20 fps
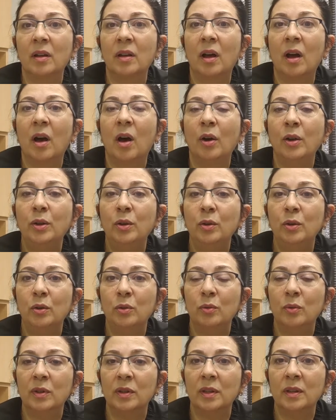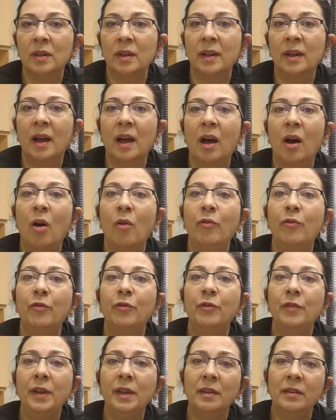how you use it and how
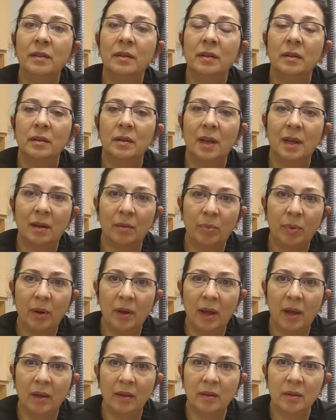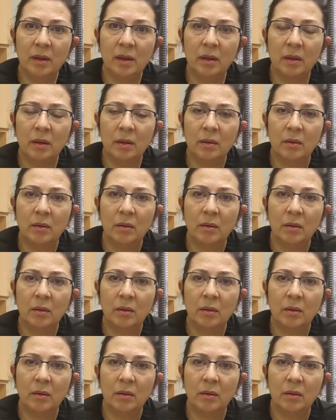fit that appliance is.